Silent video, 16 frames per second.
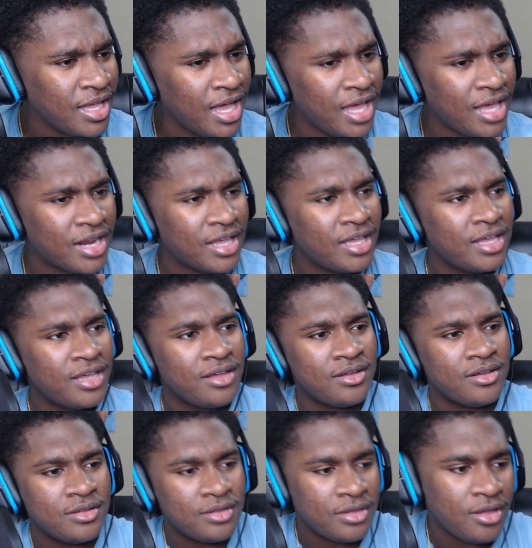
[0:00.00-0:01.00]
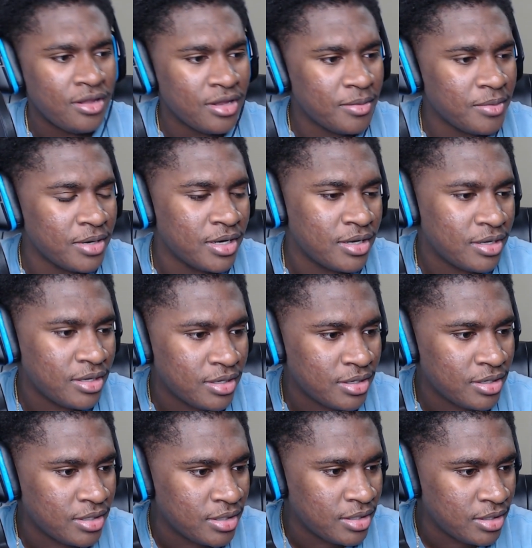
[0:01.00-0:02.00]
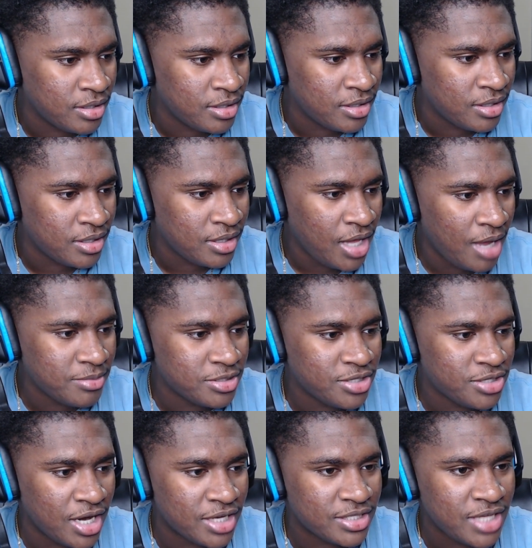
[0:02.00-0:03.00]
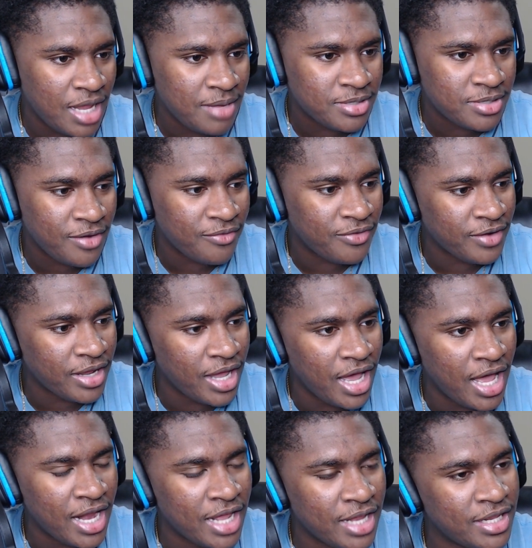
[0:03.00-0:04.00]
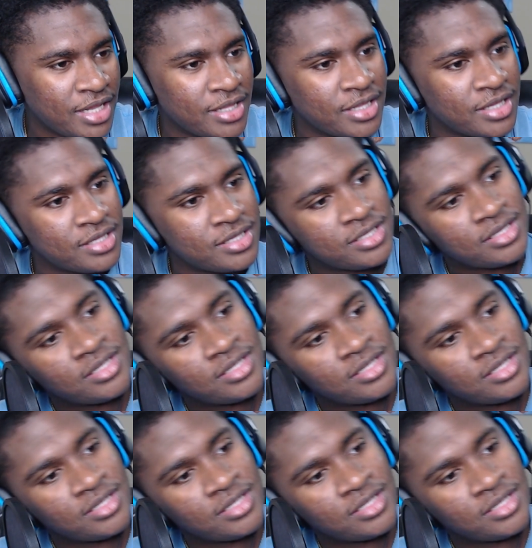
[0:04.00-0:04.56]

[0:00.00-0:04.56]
How the hell? Hold up, bro. I'm trying to figure out how they did this.